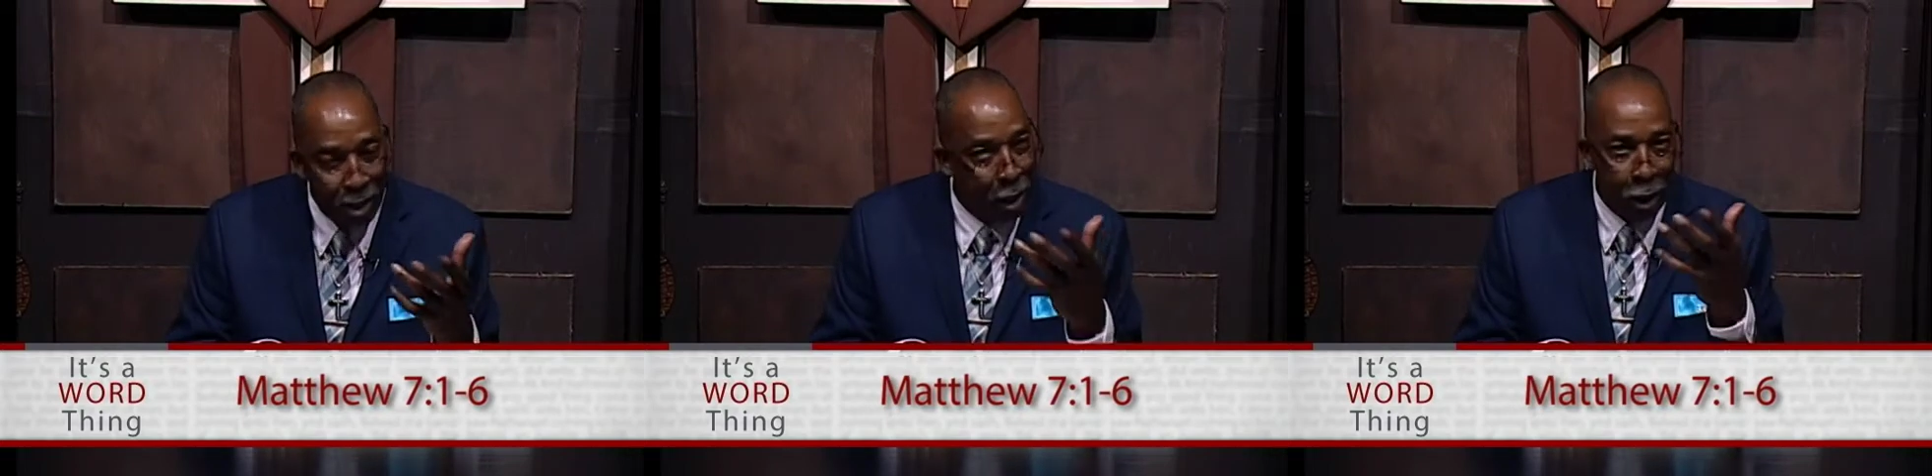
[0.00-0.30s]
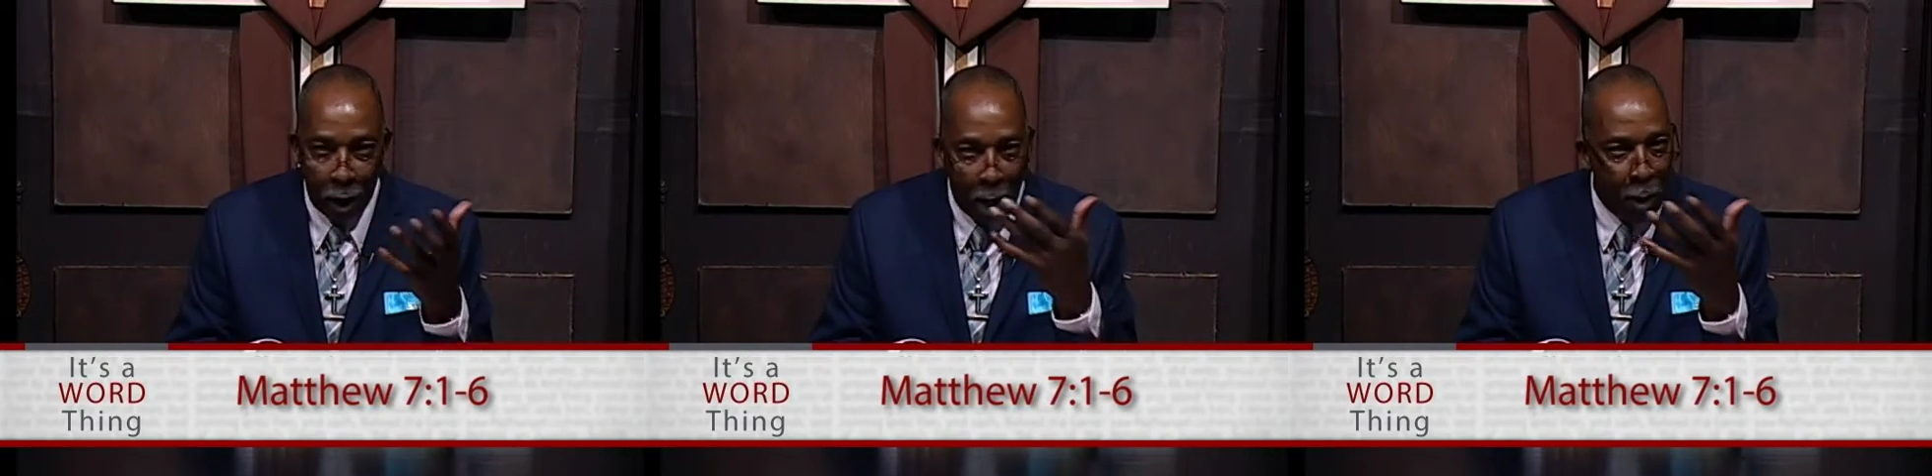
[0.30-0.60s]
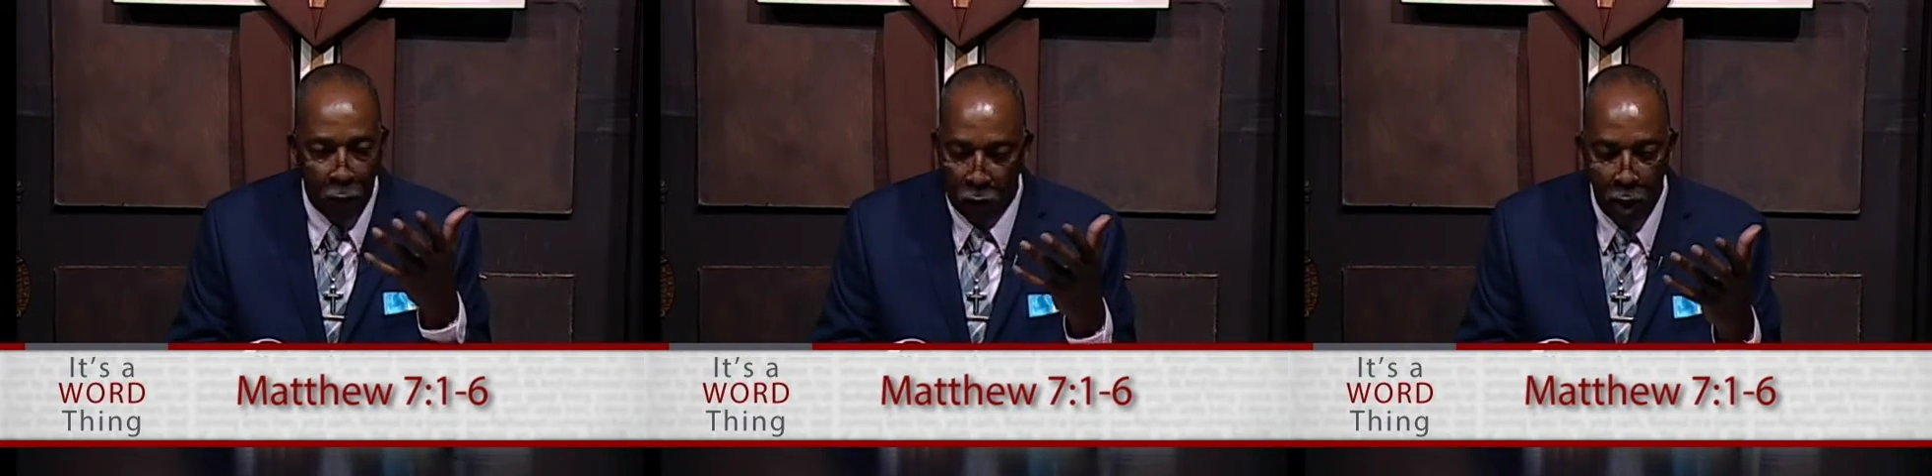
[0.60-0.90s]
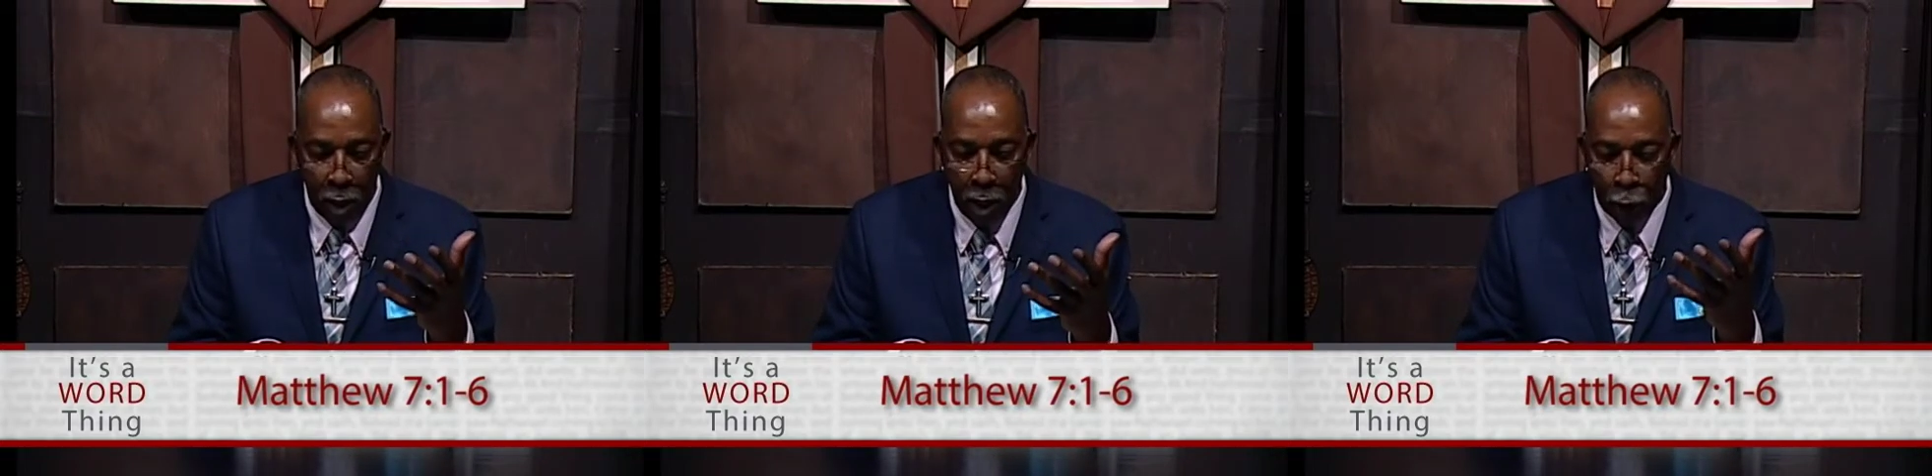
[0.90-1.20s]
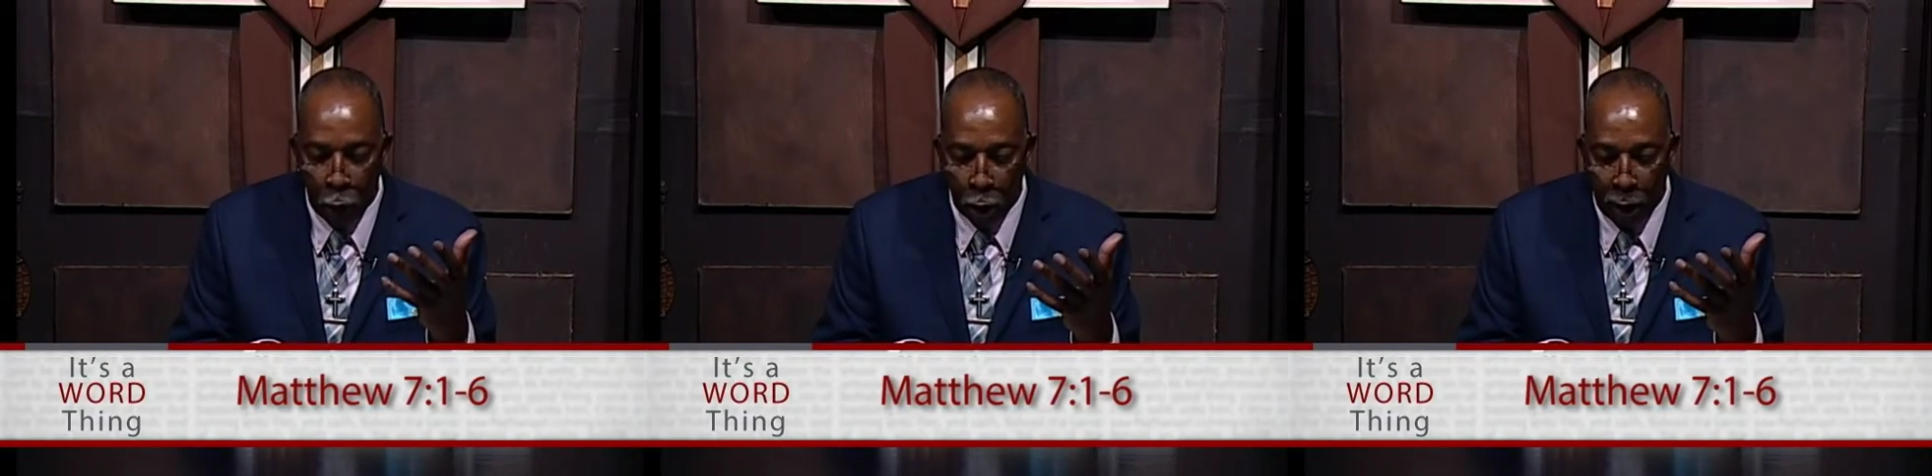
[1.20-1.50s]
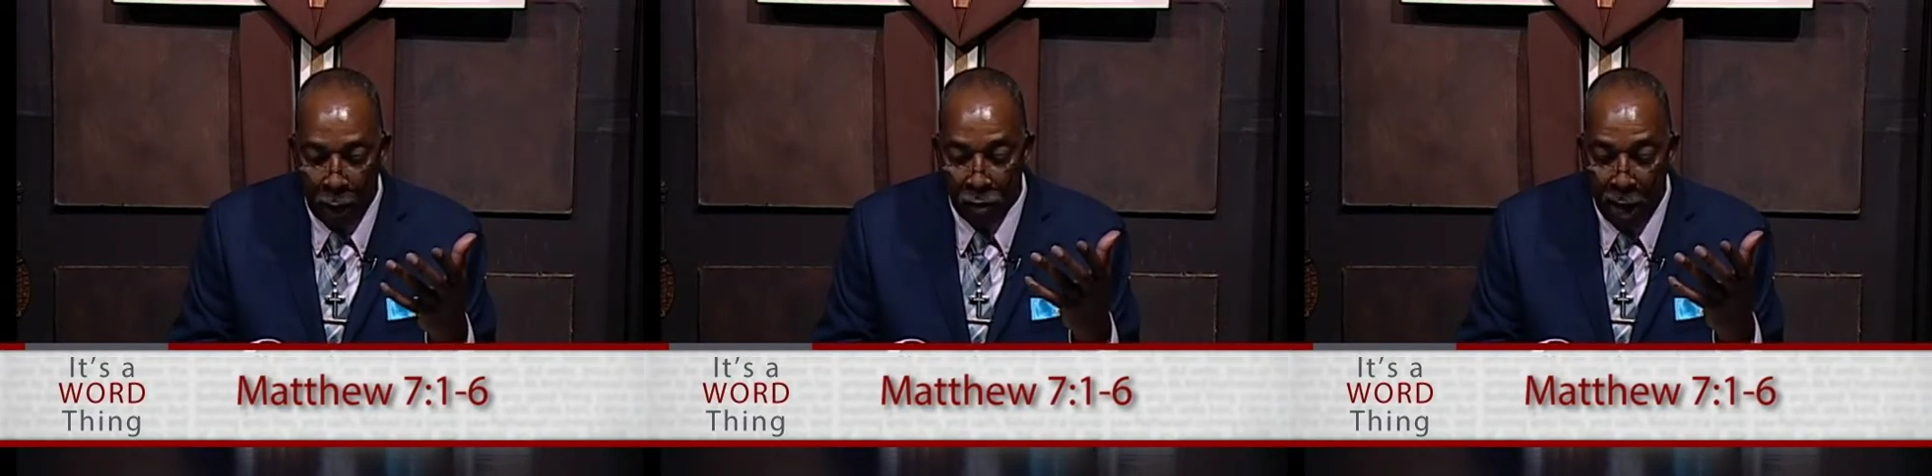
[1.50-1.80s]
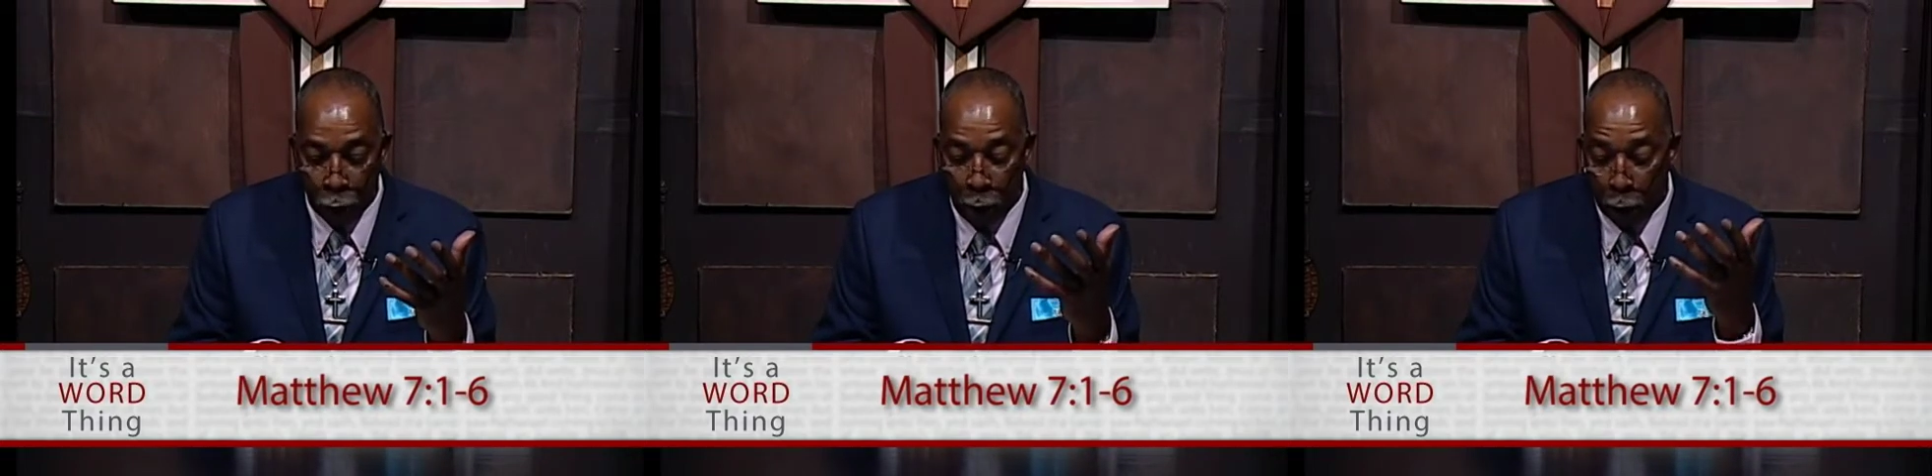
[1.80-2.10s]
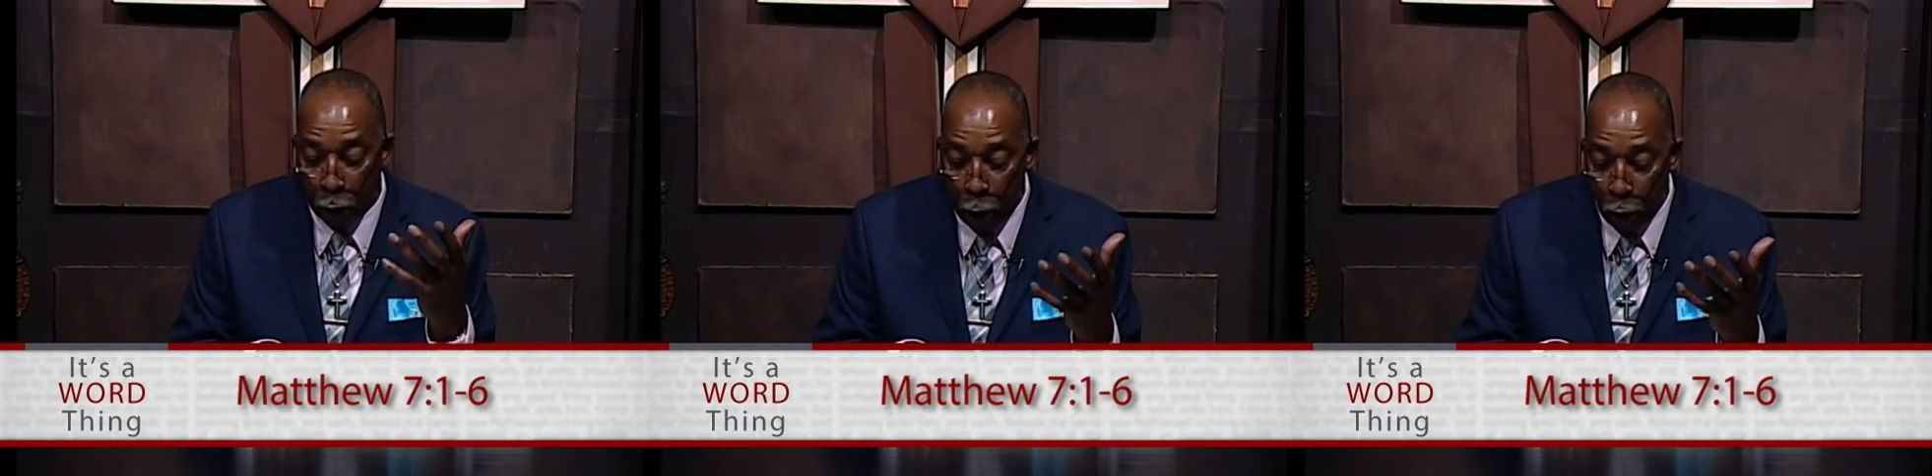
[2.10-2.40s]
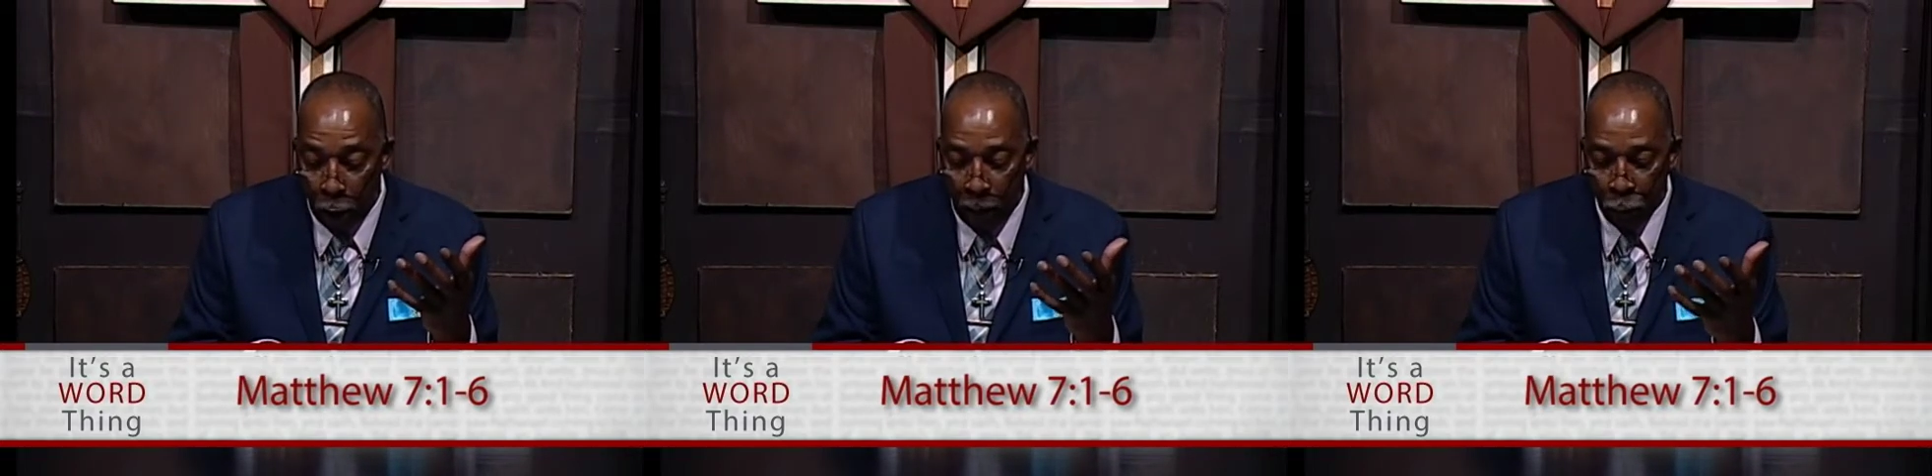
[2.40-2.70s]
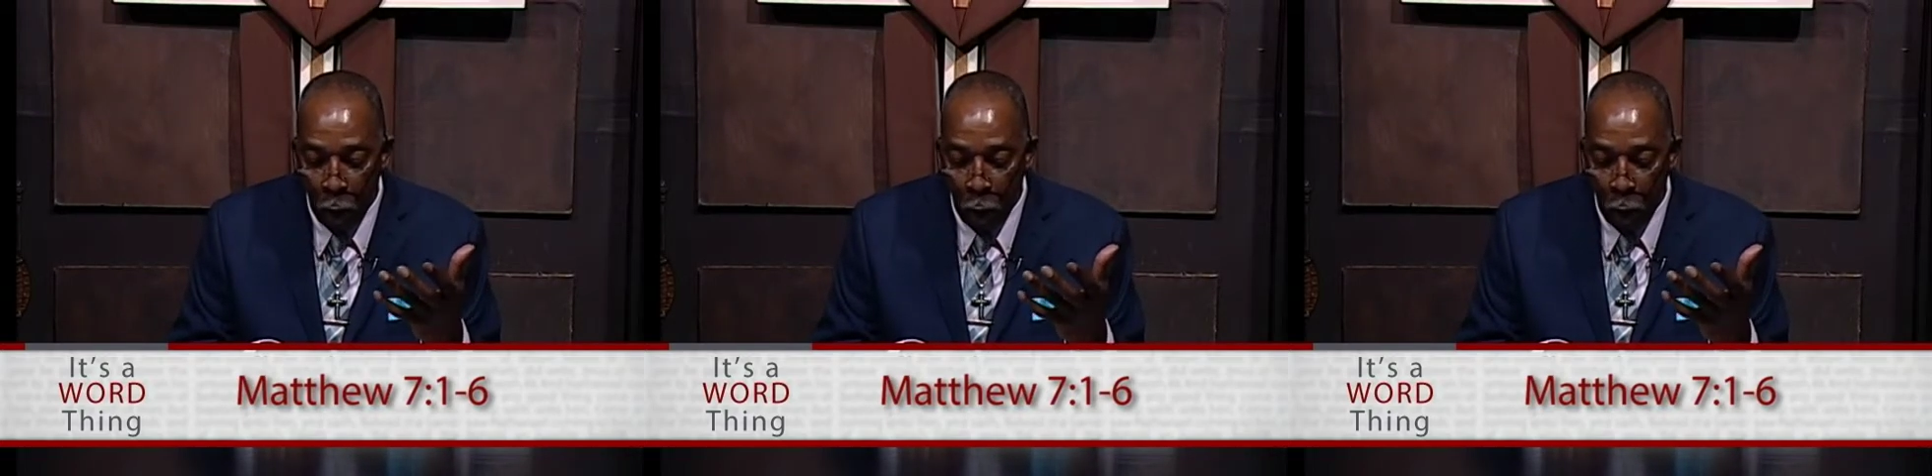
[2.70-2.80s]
Look, come on, friend. Then shalt thou see clearly